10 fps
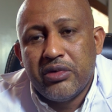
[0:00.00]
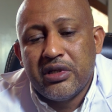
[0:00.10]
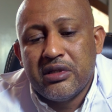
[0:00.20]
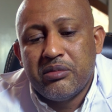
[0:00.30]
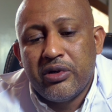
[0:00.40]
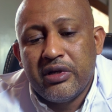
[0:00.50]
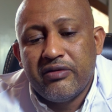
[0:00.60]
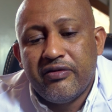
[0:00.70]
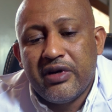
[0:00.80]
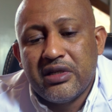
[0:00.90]
predisposing
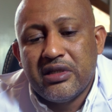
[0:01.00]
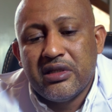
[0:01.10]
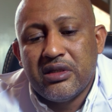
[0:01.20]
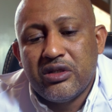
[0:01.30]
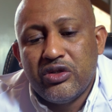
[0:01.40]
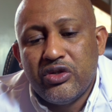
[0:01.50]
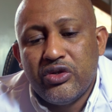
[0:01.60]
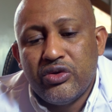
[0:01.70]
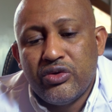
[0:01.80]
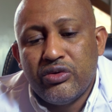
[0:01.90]
factors
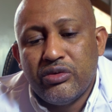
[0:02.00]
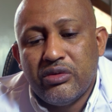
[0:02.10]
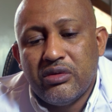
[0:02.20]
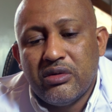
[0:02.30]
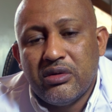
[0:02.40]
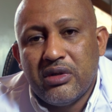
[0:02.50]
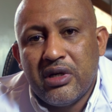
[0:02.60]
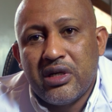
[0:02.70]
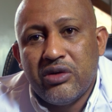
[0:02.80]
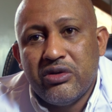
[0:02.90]
to
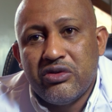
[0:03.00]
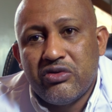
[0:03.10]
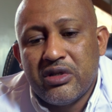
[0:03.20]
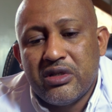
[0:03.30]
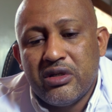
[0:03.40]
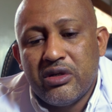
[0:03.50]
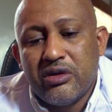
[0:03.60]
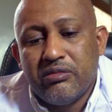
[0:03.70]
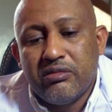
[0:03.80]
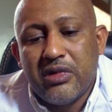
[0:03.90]
acute distress
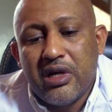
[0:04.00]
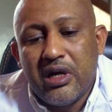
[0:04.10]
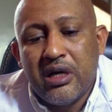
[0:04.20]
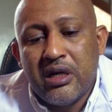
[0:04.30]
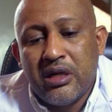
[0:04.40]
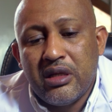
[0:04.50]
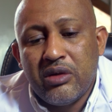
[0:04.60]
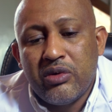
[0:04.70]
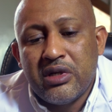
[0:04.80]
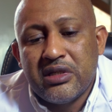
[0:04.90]
syndrome are
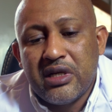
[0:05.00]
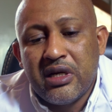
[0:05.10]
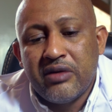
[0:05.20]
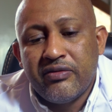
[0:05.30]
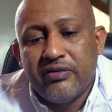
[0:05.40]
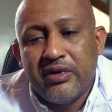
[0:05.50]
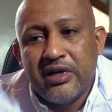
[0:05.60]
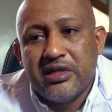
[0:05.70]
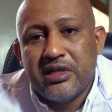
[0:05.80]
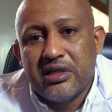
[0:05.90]
the ones I have
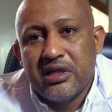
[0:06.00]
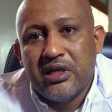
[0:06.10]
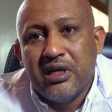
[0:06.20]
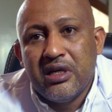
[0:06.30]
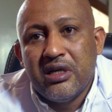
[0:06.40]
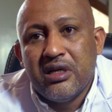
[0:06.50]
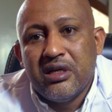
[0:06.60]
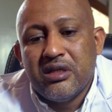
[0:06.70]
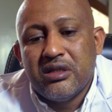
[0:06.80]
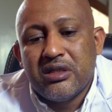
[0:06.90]
listed.
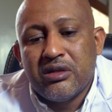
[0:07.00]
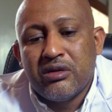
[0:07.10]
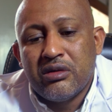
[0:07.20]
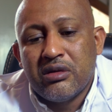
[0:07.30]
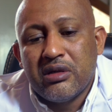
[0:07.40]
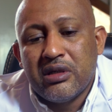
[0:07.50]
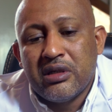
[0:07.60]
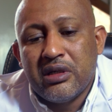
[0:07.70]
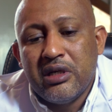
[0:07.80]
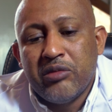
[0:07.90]

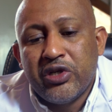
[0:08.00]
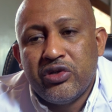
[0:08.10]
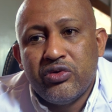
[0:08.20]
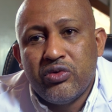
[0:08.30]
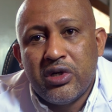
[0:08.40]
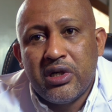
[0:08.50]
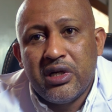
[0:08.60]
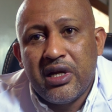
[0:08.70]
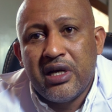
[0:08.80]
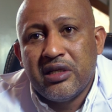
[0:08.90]
So immature
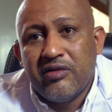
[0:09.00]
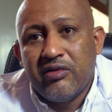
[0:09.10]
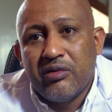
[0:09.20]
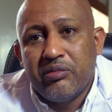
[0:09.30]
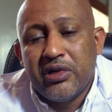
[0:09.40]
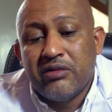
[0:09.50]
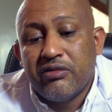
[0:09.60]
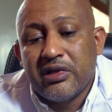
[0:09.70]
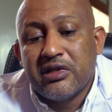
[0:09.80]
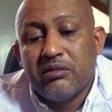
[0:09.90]
lung development,
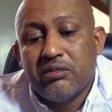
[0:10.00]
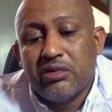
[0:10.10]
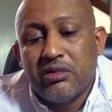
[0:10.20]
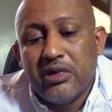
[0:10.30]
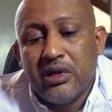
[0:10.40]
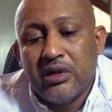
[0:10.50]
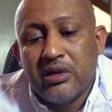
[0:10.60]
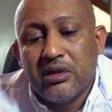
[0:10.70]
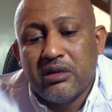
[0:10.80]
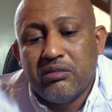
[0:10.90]
for example,
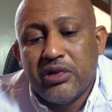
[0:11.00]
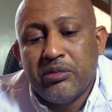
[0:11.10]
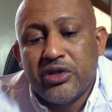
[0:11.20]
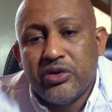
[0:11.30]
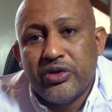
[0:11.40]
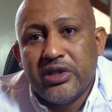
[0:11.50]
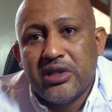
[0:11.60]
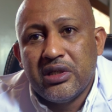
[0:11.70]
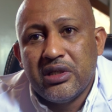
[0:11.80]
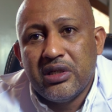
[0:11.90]
in
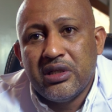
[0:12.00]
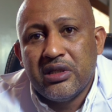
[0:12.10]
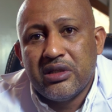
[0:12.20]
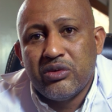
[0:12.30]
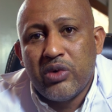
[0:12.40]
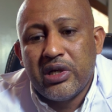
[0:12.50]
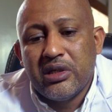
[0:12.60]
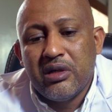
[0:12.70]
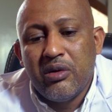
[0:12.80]
prematurity is one.